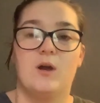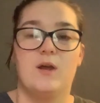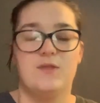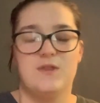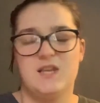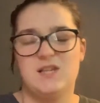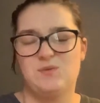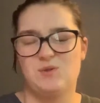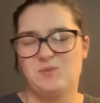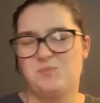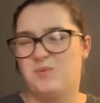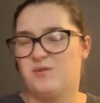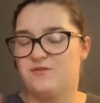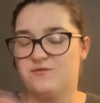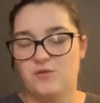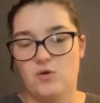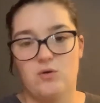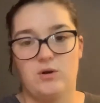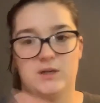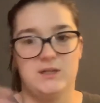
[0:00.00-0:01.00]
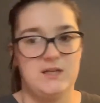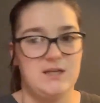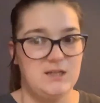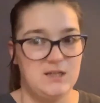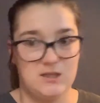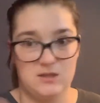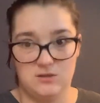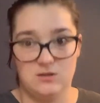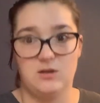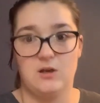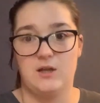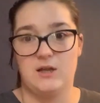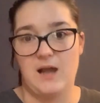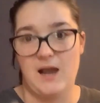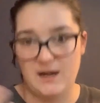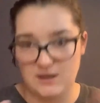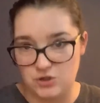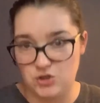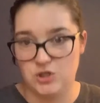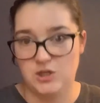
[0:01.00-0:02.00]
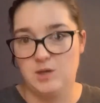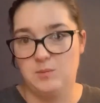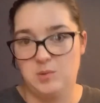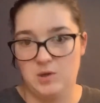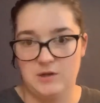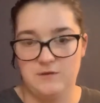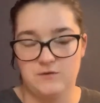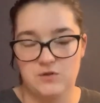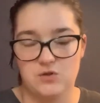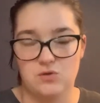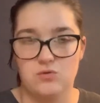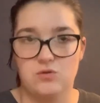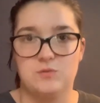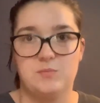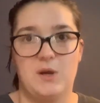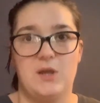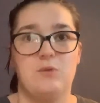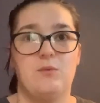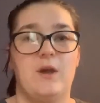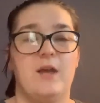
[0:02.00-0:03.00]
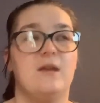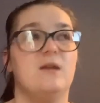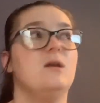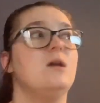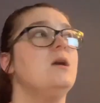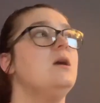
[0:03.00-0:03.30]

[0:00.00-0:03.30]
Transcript: And this was before I needed to like actually apply for schools, by the way.